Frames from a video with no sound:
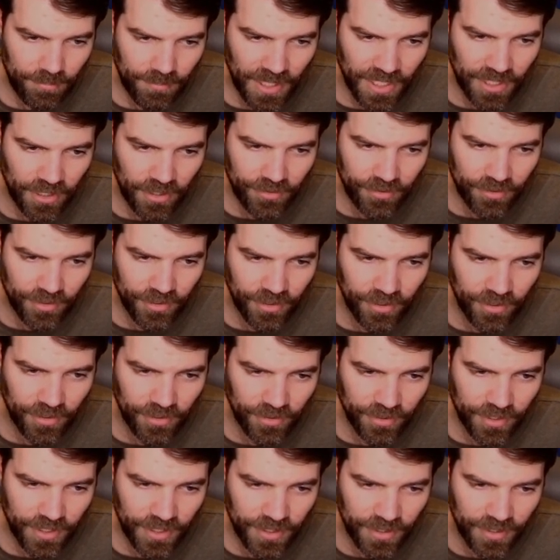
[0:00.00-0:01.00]
other girl
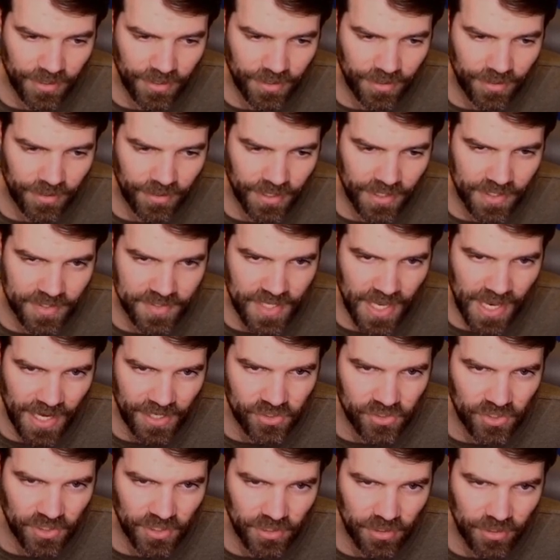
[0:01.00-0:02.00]
here is
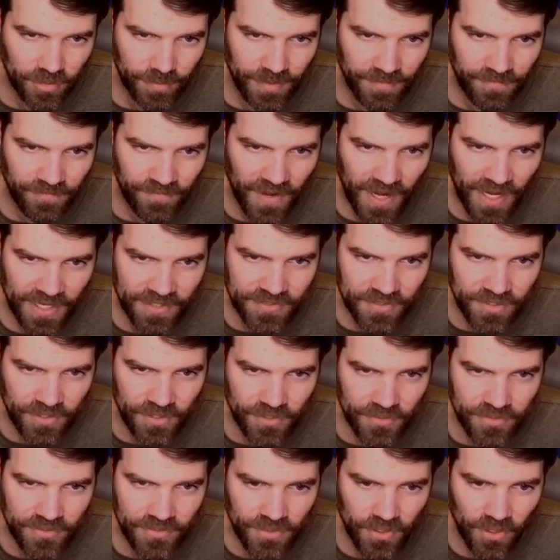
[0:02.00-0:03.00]
actually a little bit
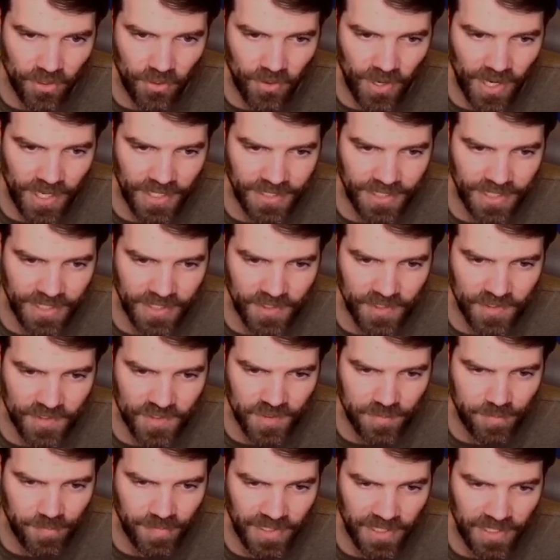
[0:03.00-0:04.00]
faster, so I need to
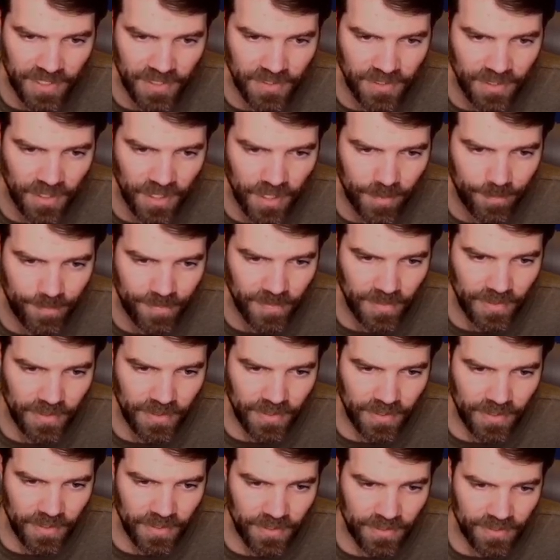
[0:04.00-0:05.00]
speed up
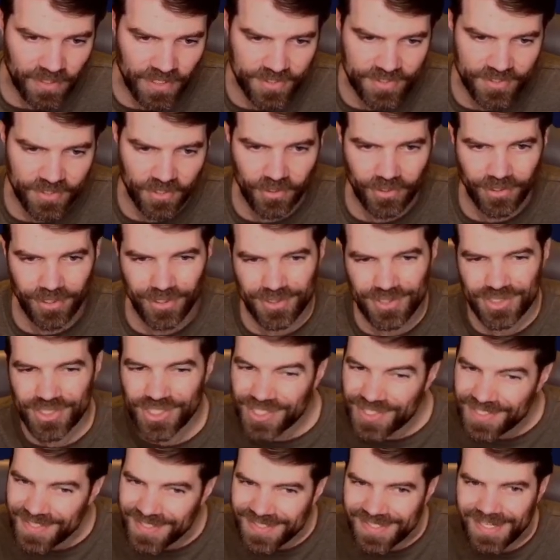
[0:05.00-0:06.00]
this girl
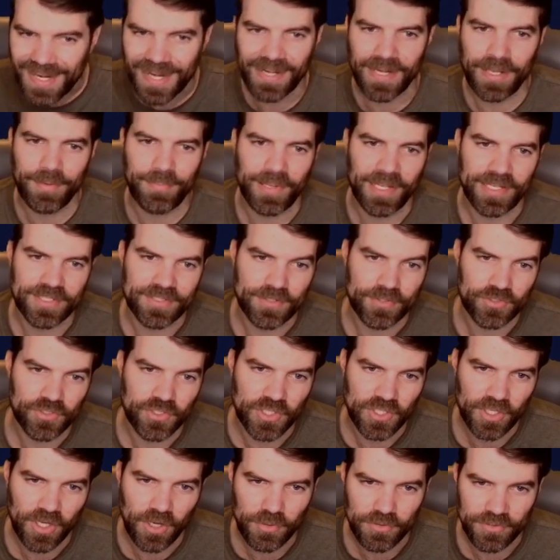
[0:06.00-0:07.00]
just a tiny bit so
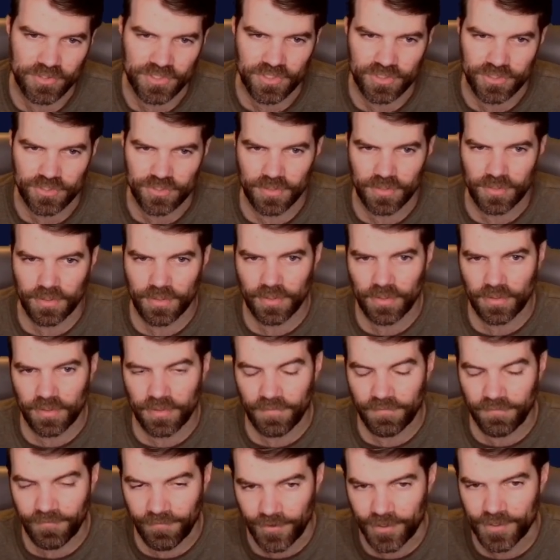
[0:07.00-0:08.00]
she goes
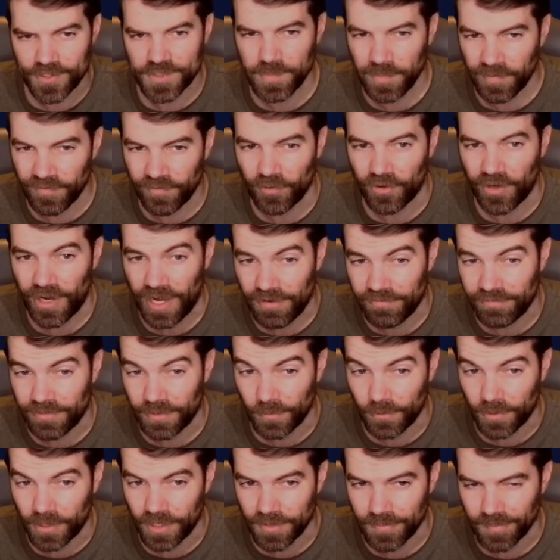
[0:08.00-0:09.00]
first before
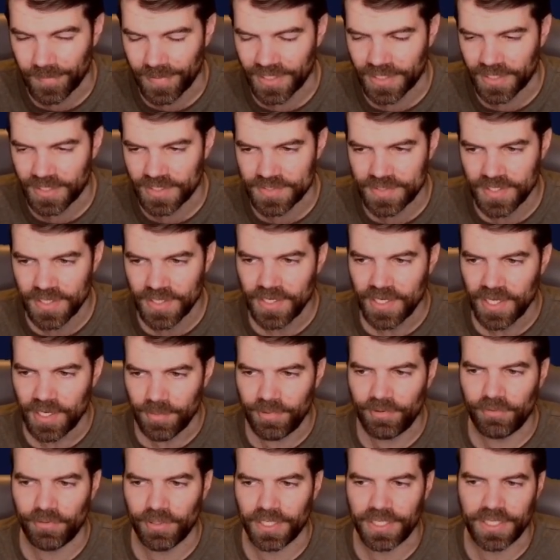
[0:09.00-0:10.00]
everyone, because it'd
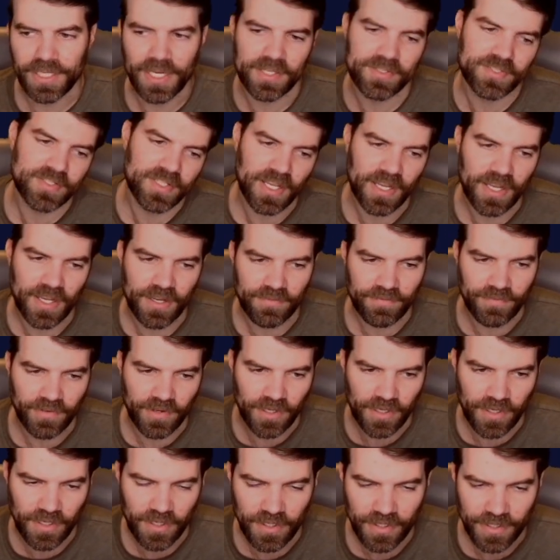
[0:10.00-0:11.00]
be really nice to
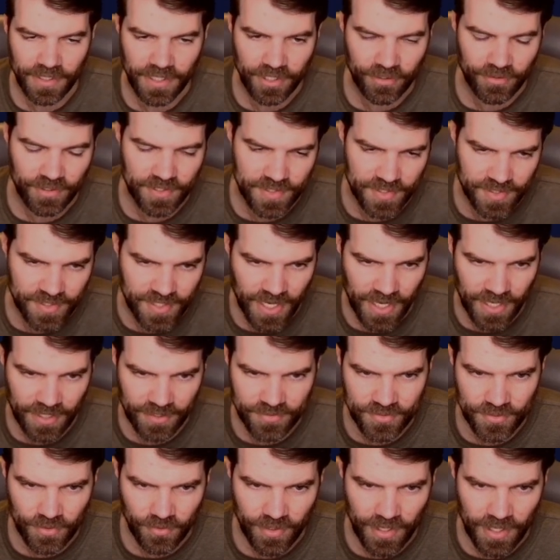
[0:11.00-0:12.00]
have increased attack
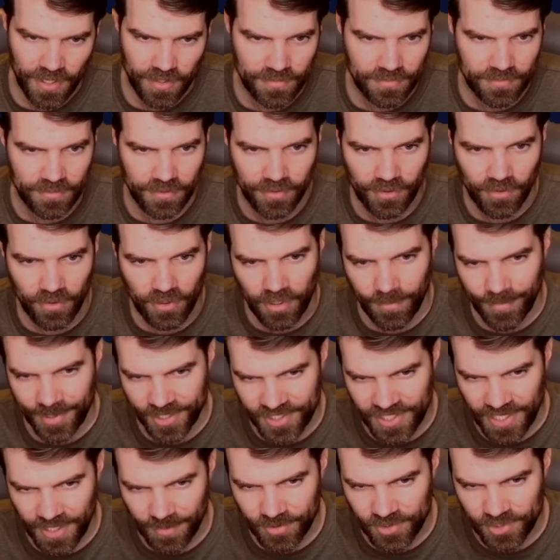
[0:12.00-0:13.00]
so that, you know, all my
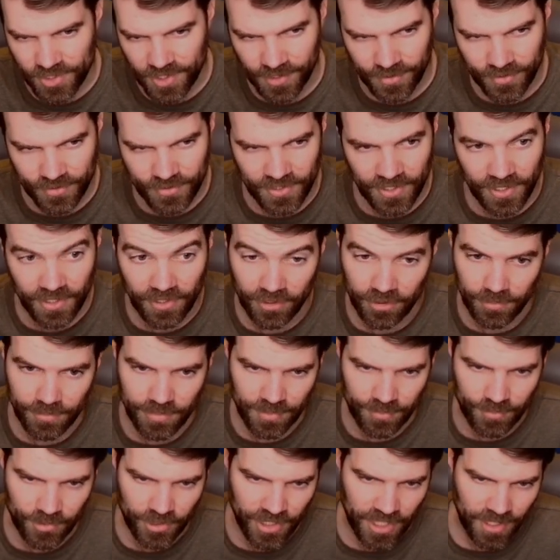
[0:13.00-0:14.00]
damage dealers get a little
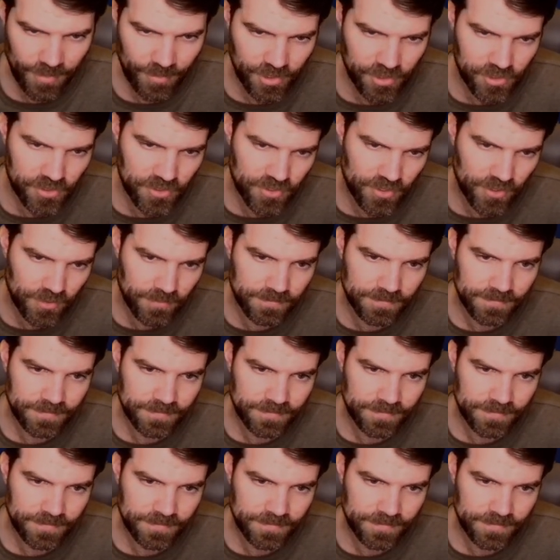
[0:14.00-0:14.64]
bit more damage. So